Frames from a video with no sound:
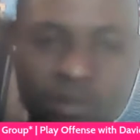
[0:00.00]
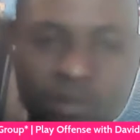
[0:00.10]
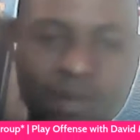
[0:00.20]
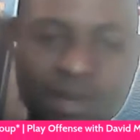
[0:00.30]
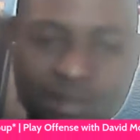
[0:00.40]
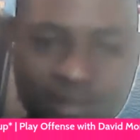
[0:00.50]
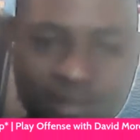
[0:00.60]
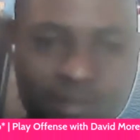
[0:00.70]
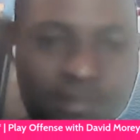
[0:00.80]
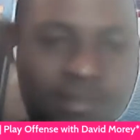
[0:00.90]
for our guest
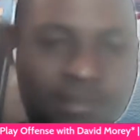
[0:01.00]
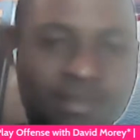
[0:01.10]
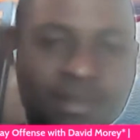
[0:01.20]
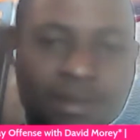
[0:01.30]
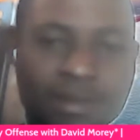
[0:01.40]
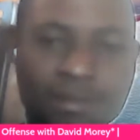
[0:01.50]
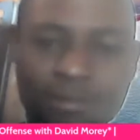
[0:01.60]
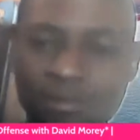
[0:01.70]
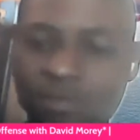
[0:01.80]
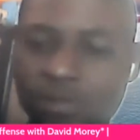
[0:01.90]

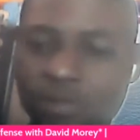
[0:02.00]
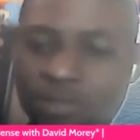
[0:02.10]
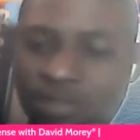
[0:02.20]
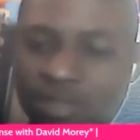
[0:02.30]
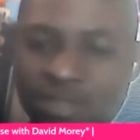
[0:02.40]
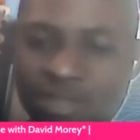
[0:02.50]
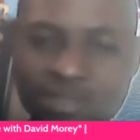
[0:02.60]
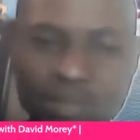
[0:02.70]
before we shut down this meeting?